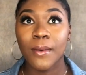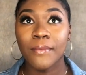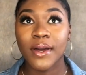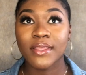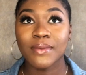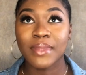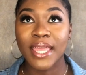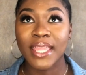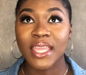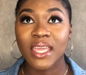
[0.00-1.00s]
butter
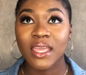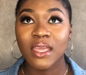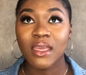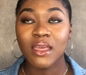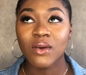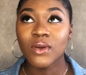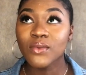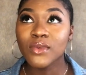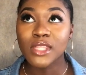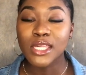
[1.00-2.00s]
blend, what
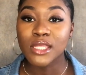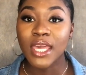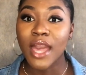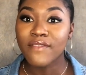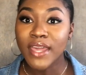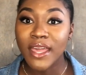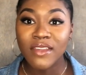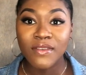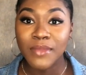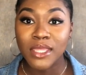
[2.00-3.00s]
was I saying? I think I
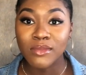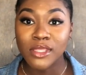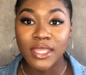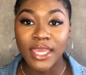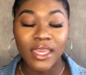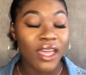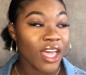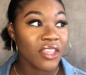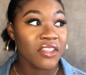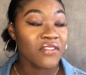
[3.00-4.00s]
even made a mistake.
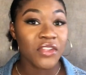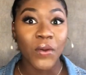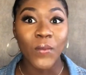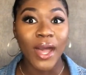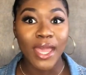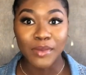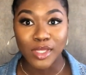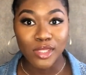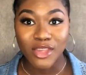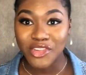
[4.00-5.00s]
I don't even know why I made
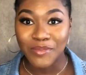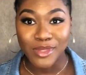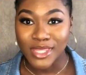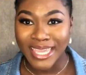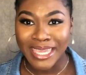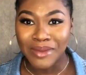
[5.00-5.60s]
such a mistake,